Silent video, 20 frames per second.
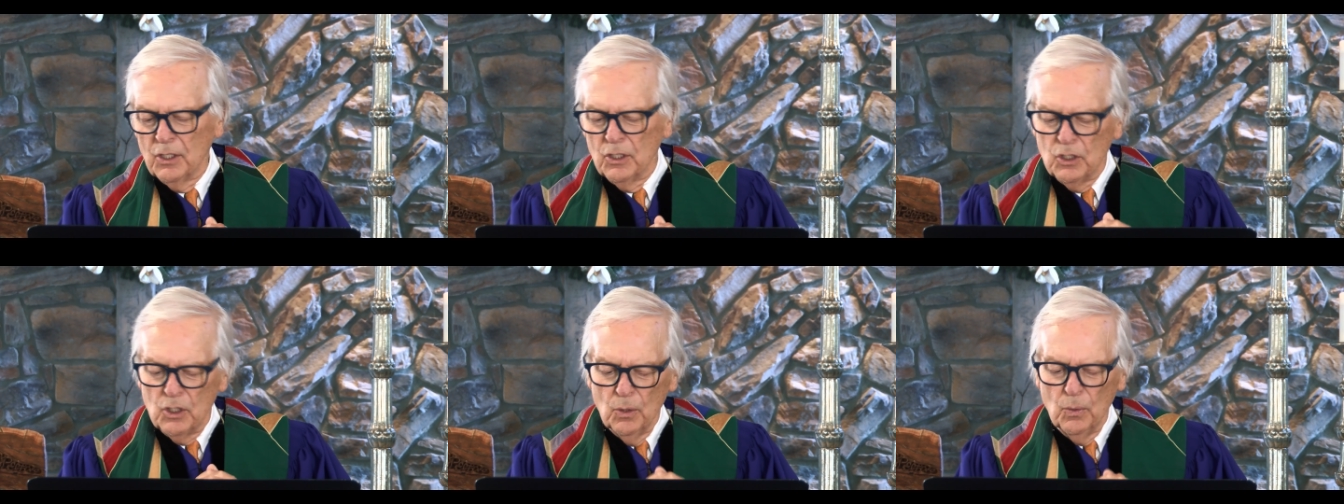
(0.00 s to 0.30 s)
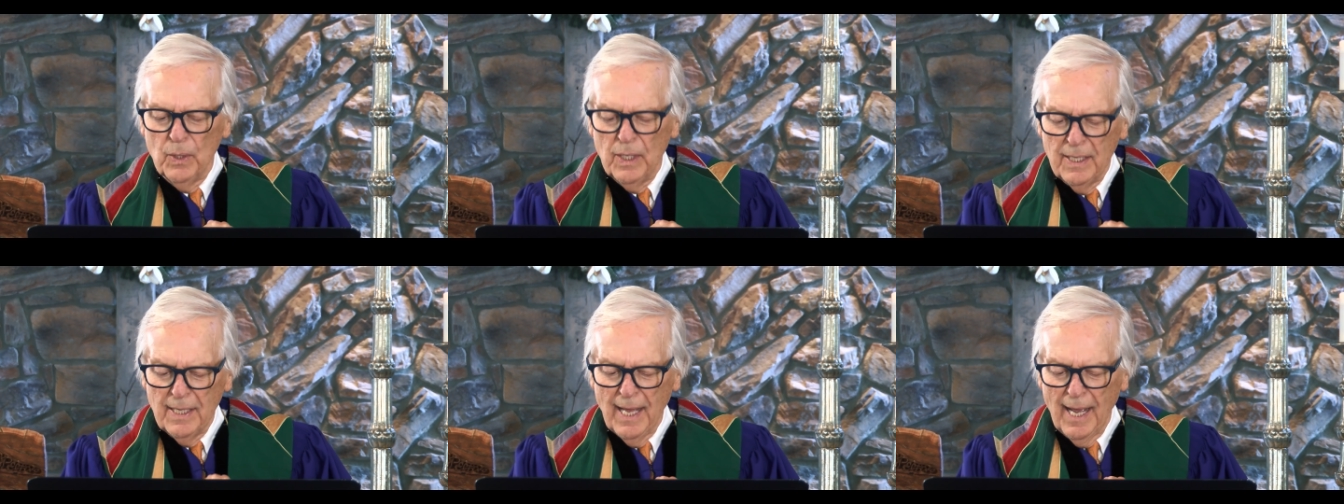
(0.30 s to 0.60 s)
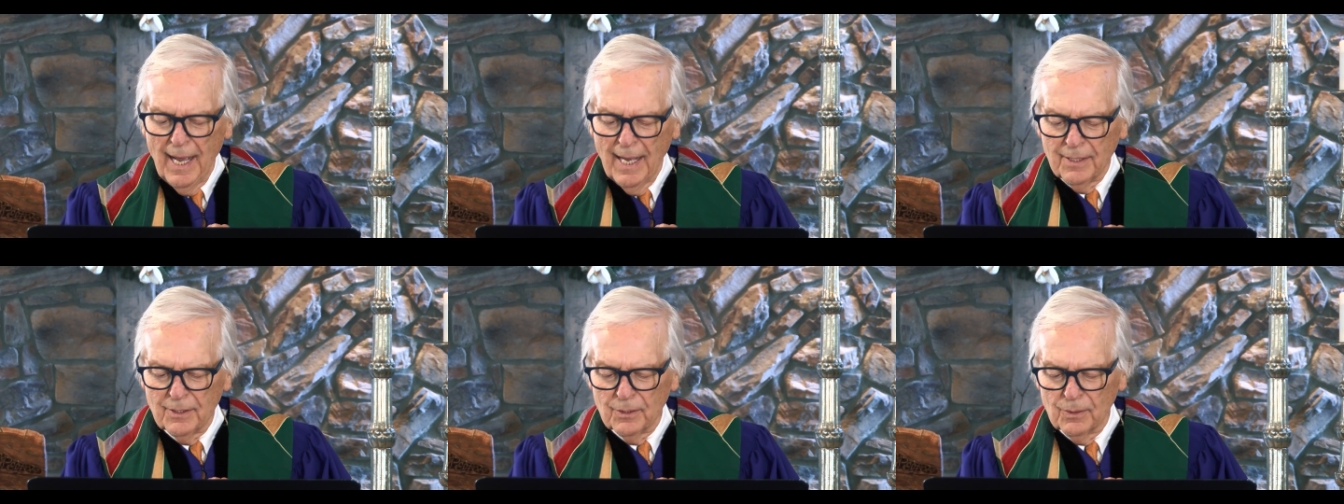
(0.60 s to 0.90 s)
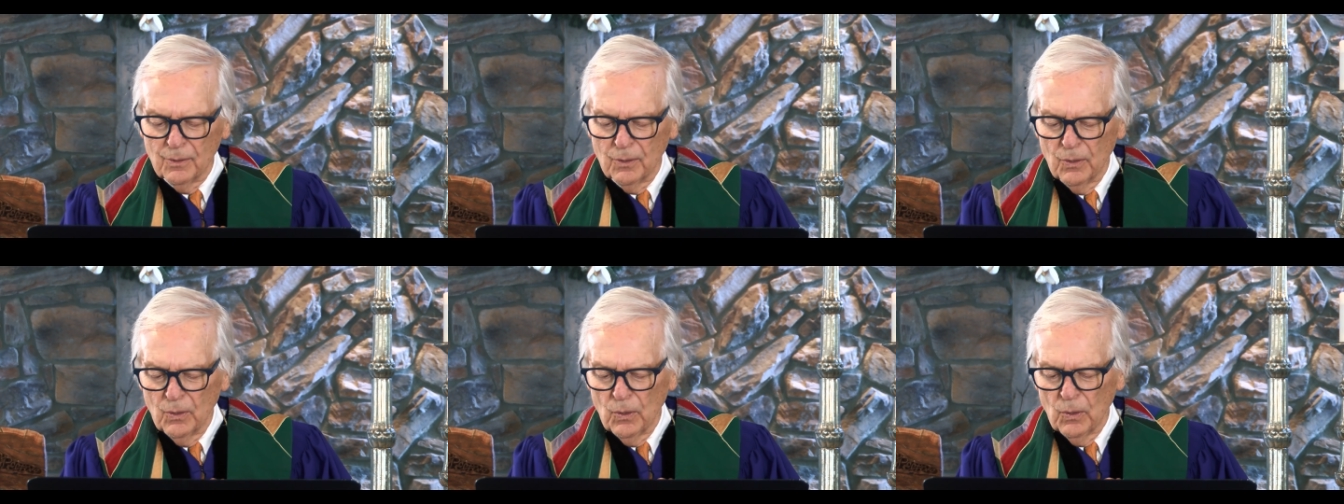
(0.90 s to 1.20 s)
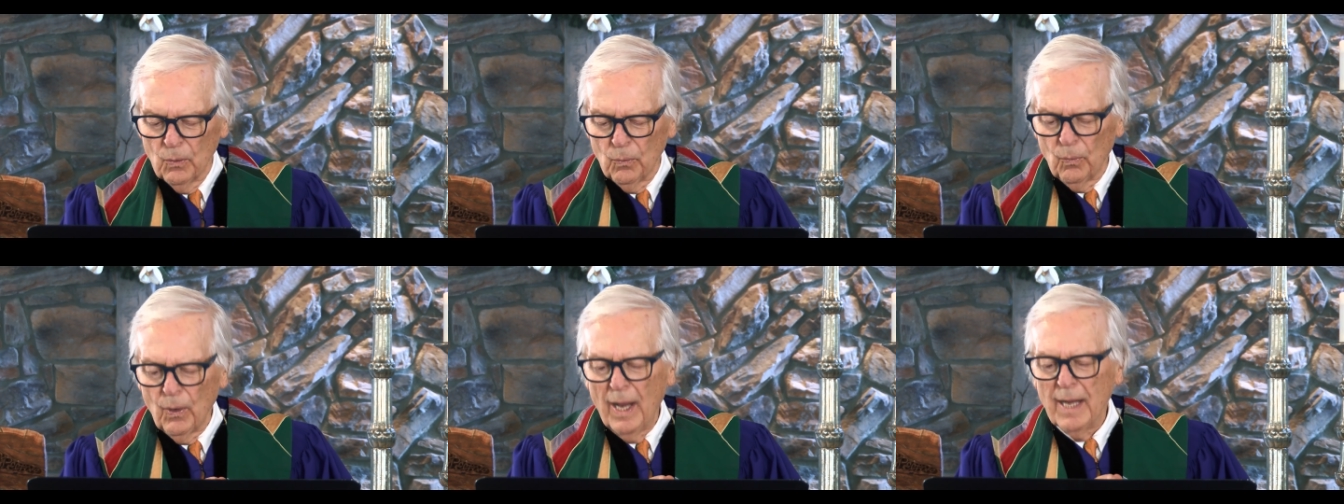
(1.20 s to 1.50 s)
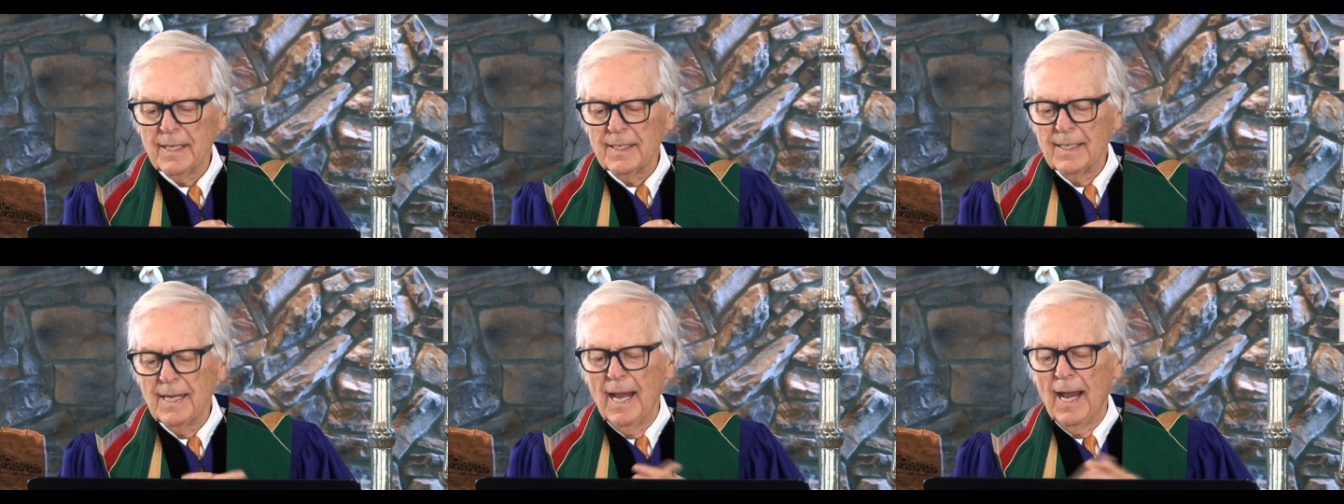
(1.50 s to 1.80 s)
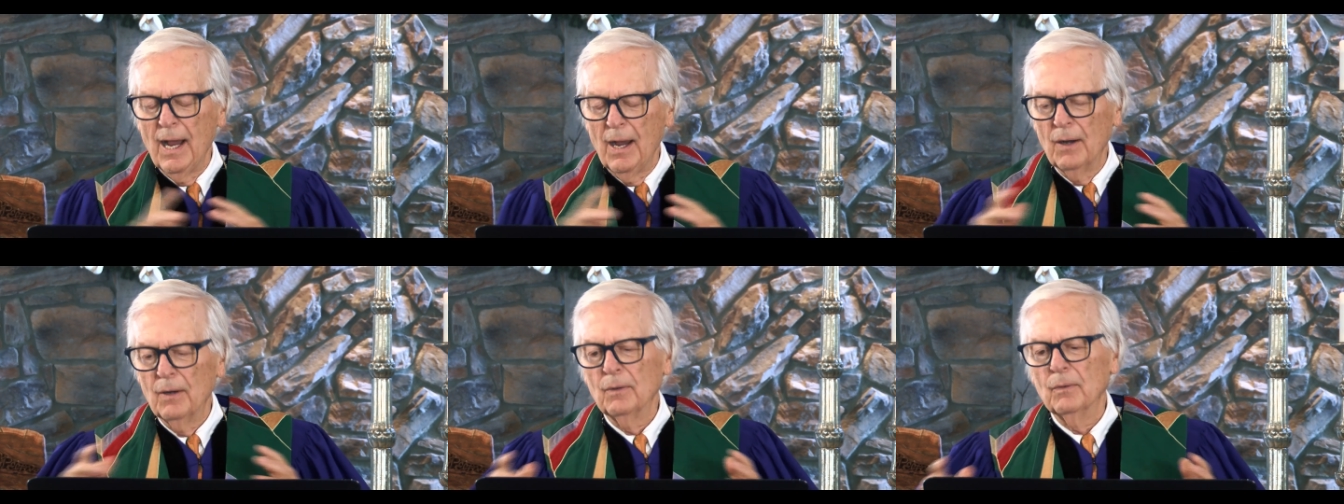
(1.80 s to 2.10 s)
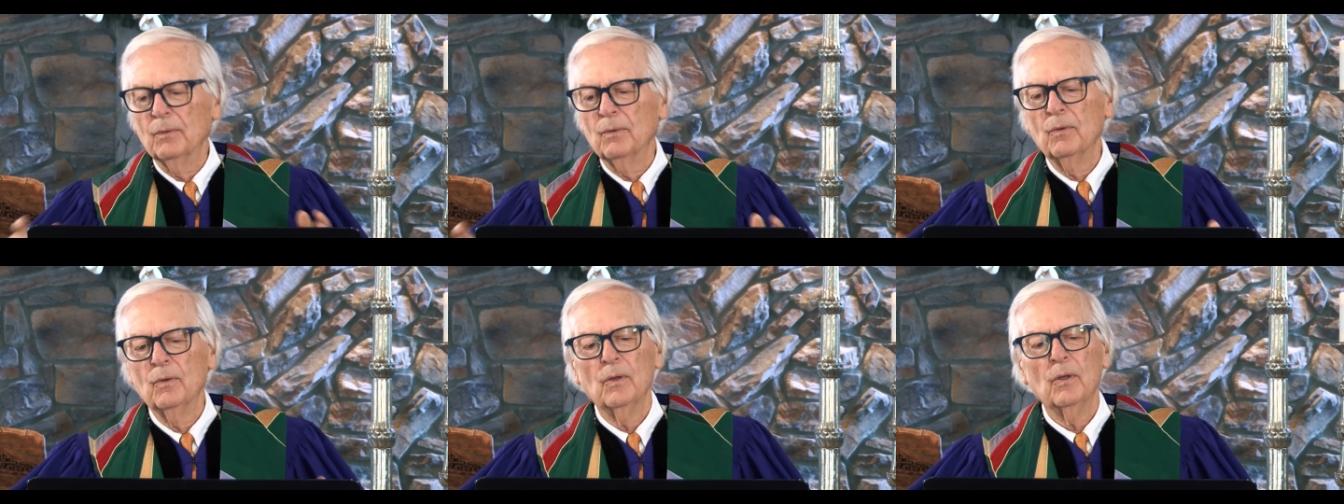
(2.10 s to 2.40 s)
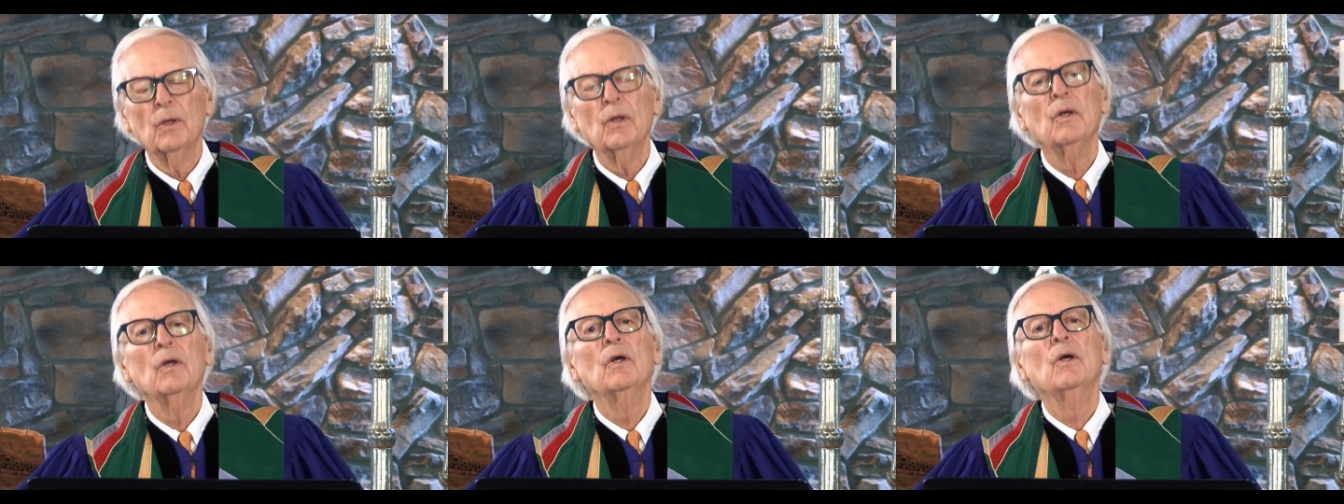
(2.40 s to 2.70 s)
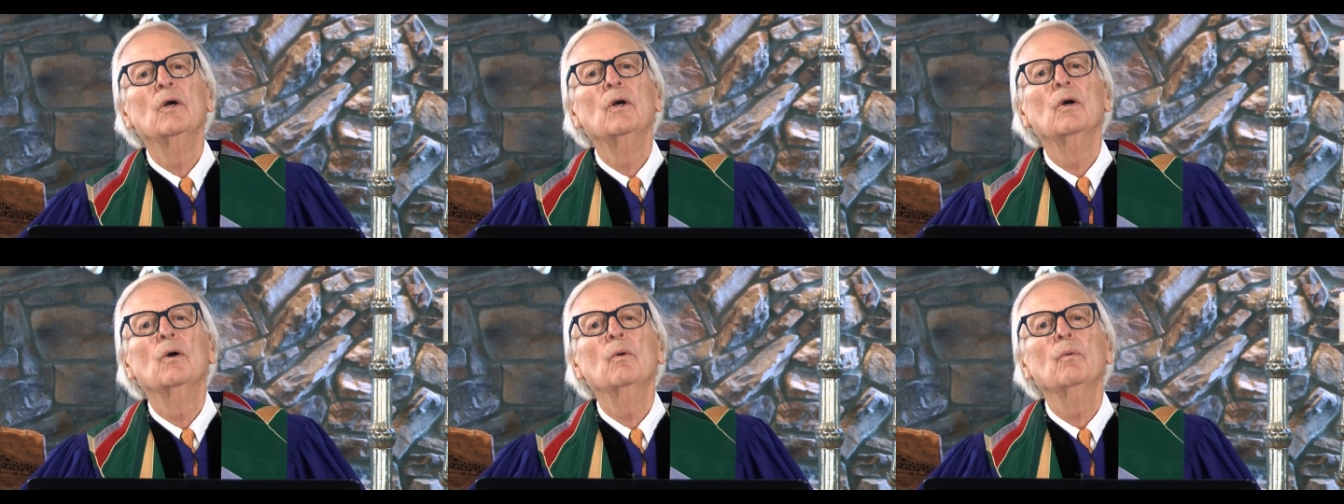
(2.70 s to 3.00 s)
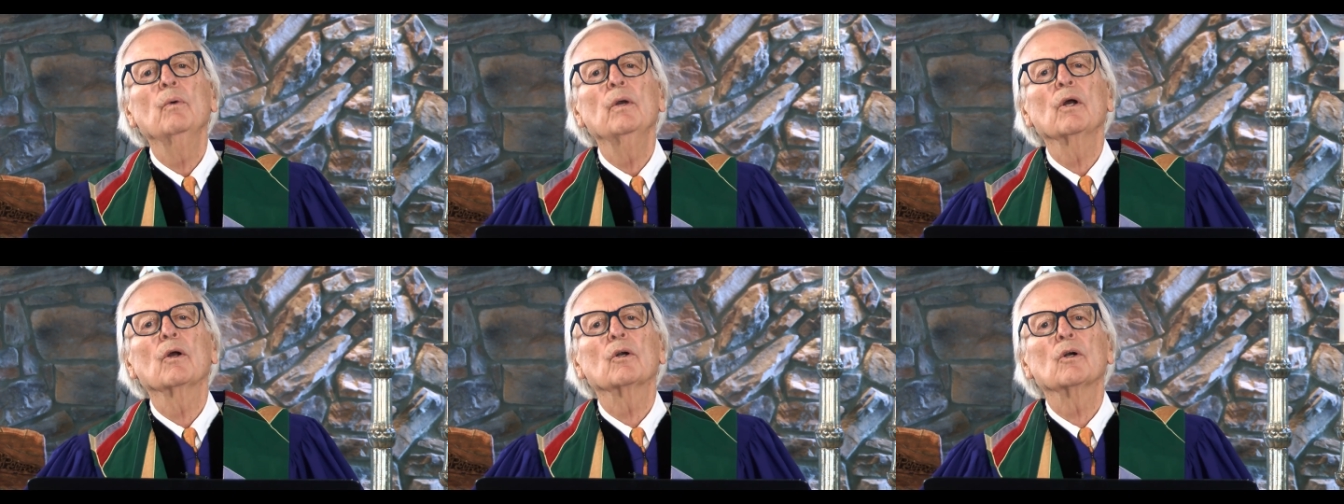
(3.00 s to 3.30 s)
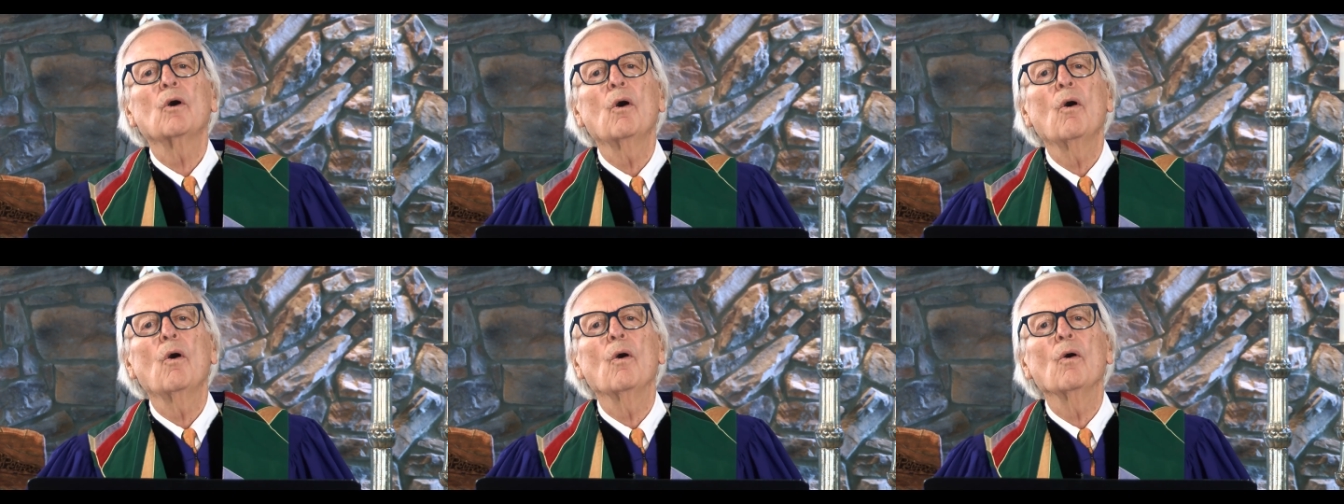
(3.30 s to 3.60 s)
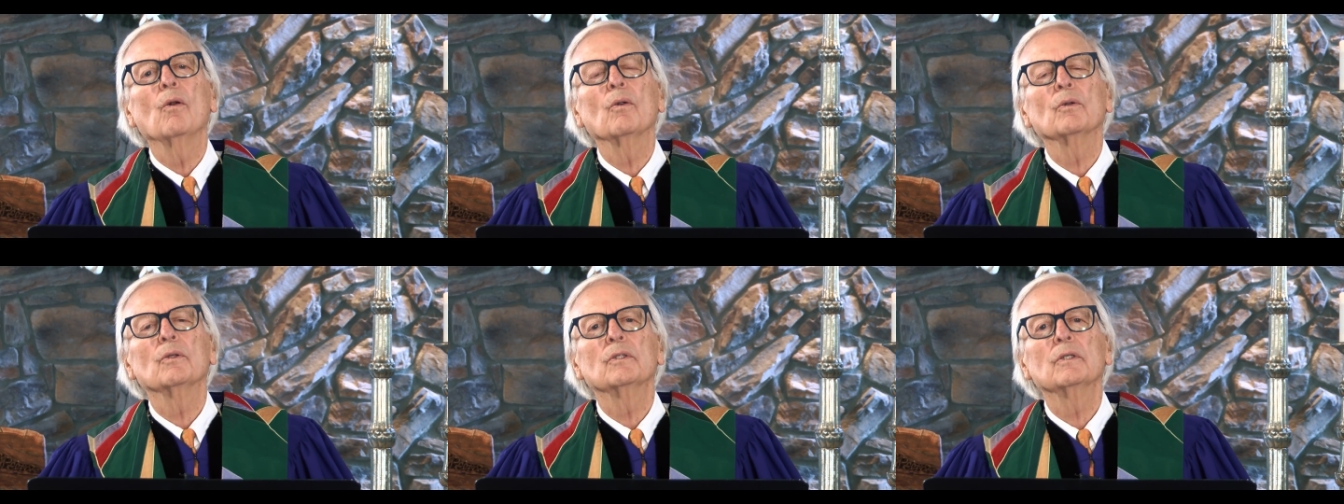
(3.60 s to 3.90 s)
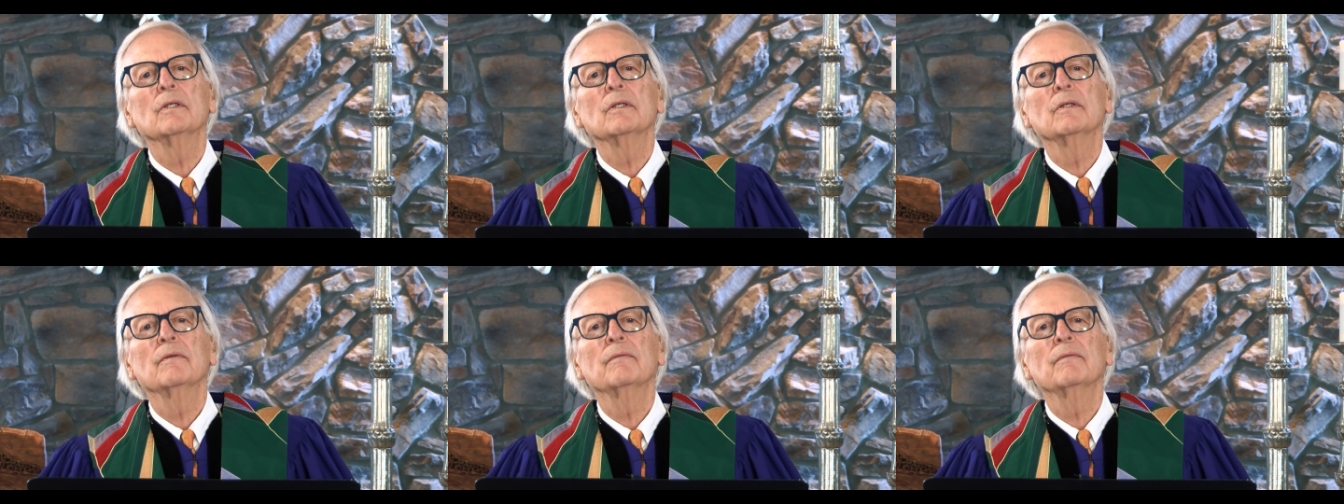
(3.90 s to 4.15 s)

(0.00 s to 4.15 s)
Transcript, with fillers: doing that right now? We are called